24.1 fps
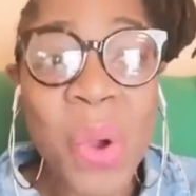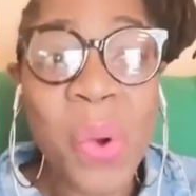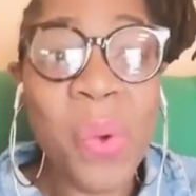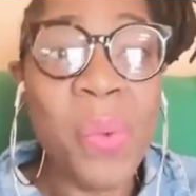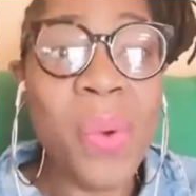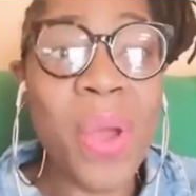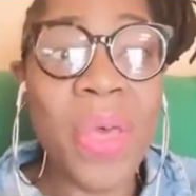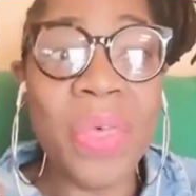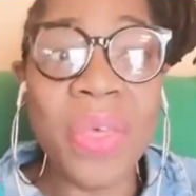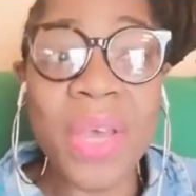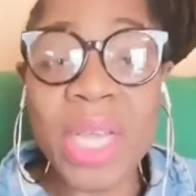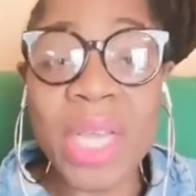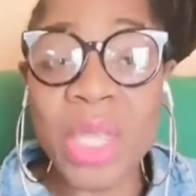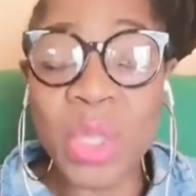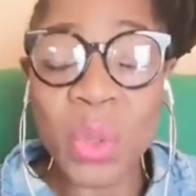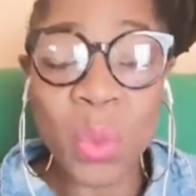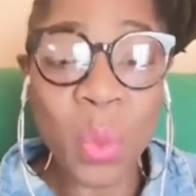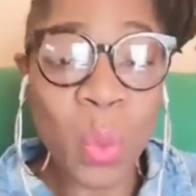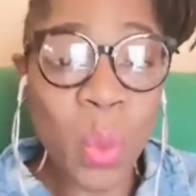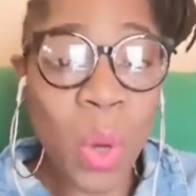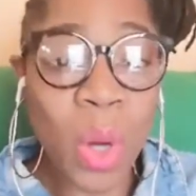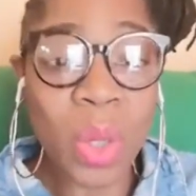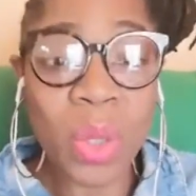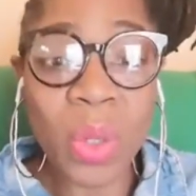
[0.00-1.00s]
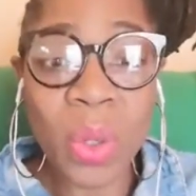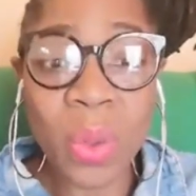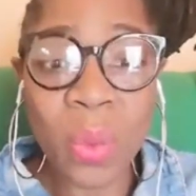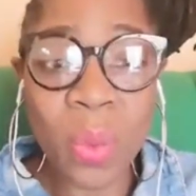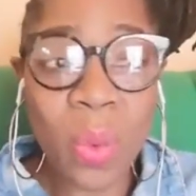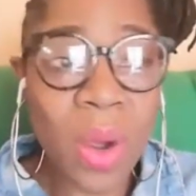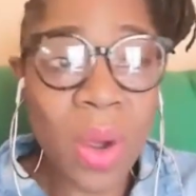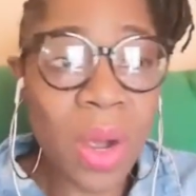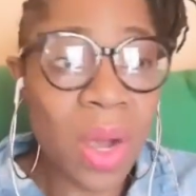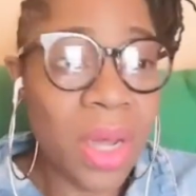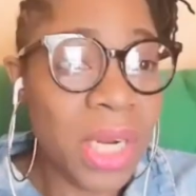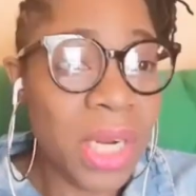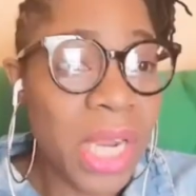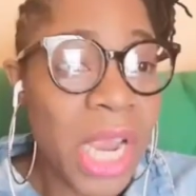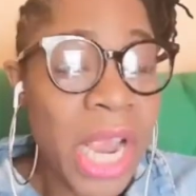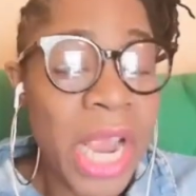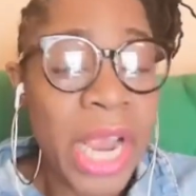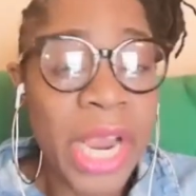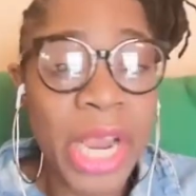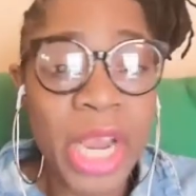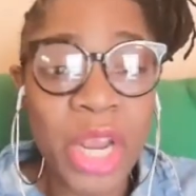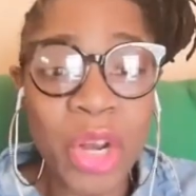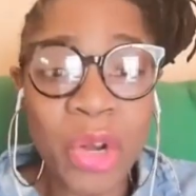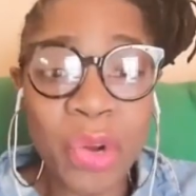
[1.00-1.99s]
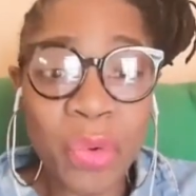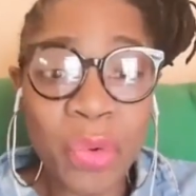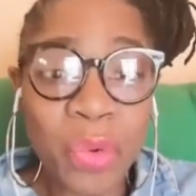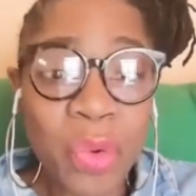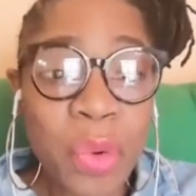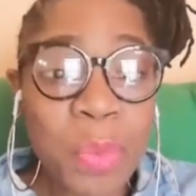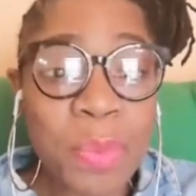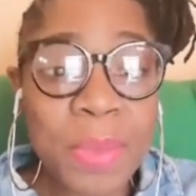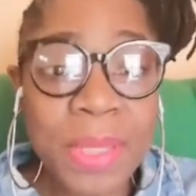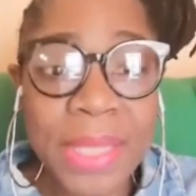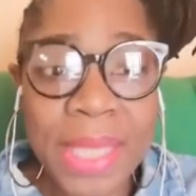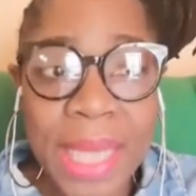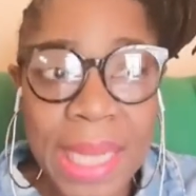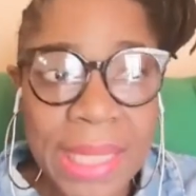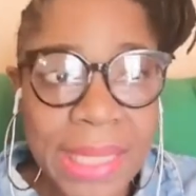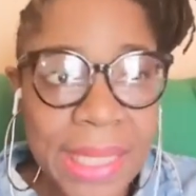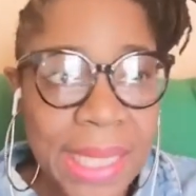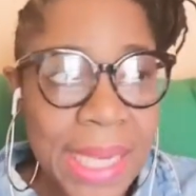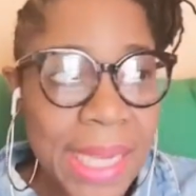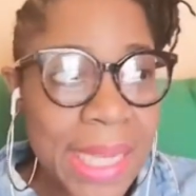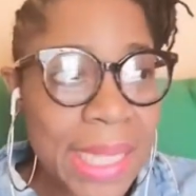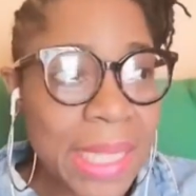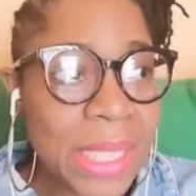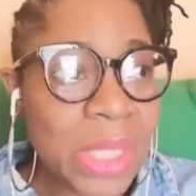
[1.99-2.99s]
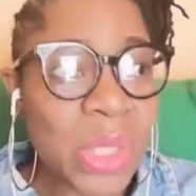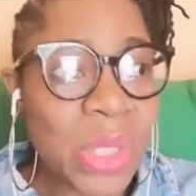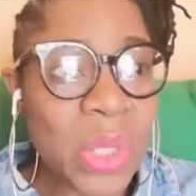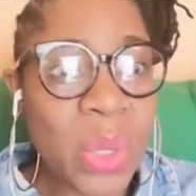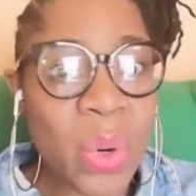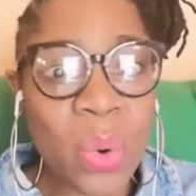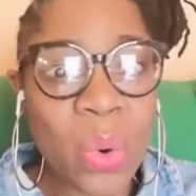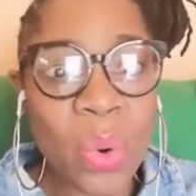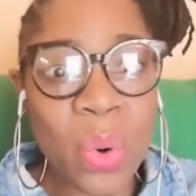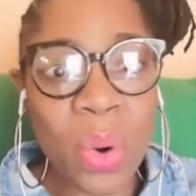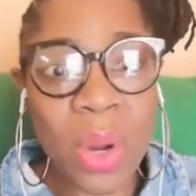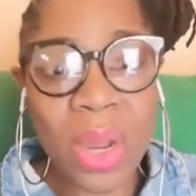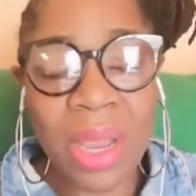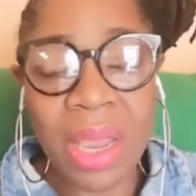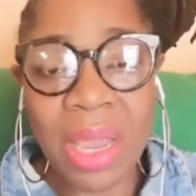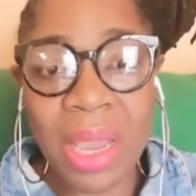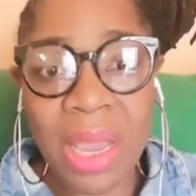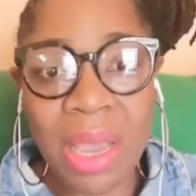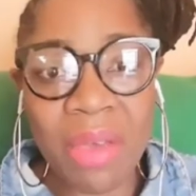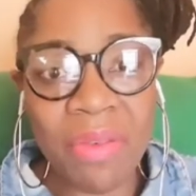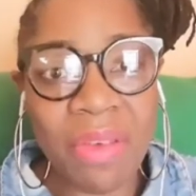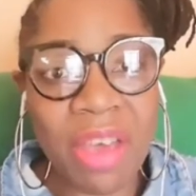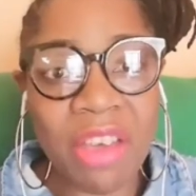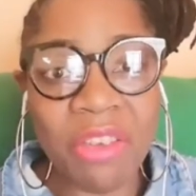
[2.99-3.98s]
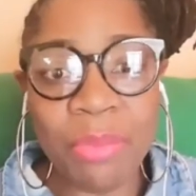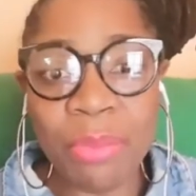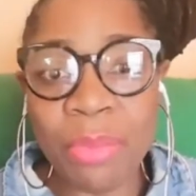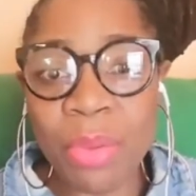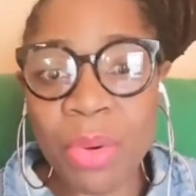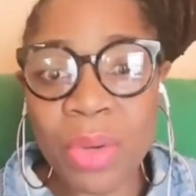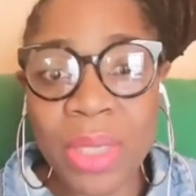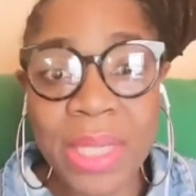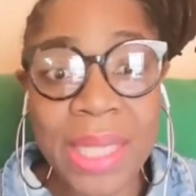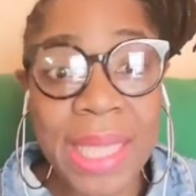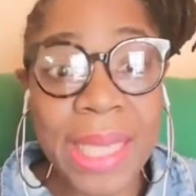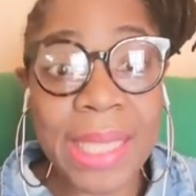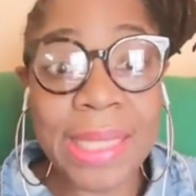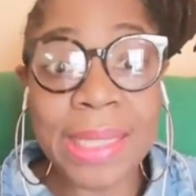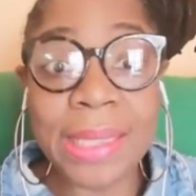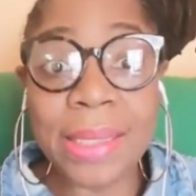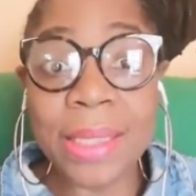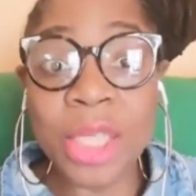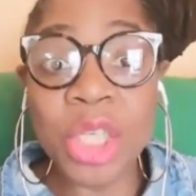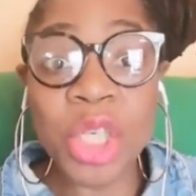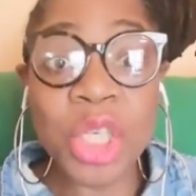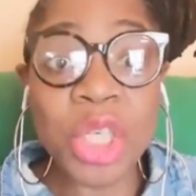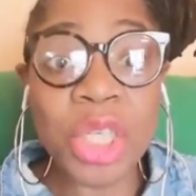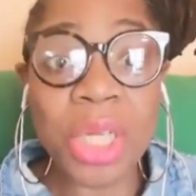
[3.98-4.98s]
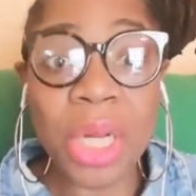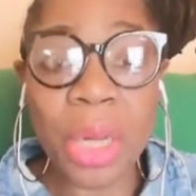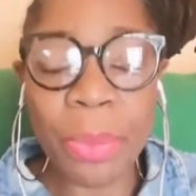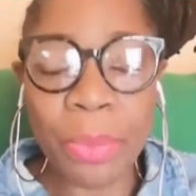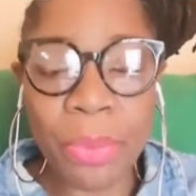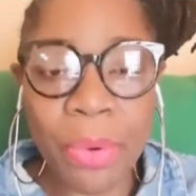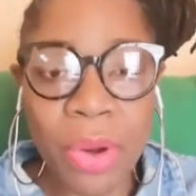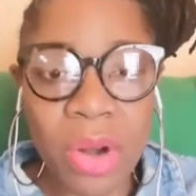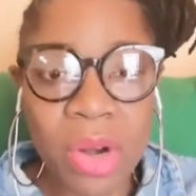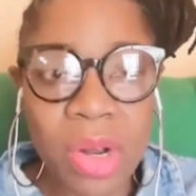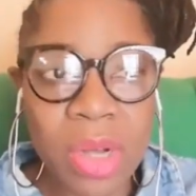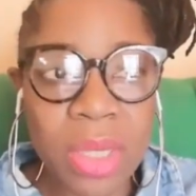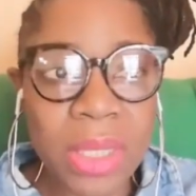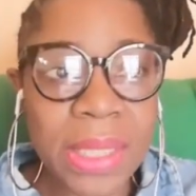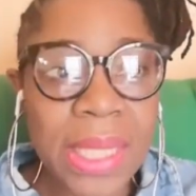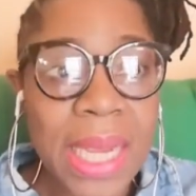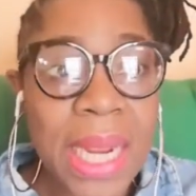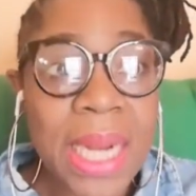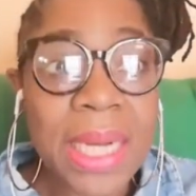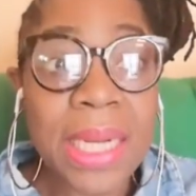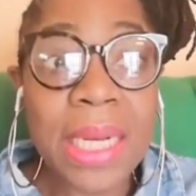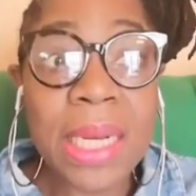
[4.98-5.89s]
whether it's one-on-one, in group settings, or if I've bought their digital products,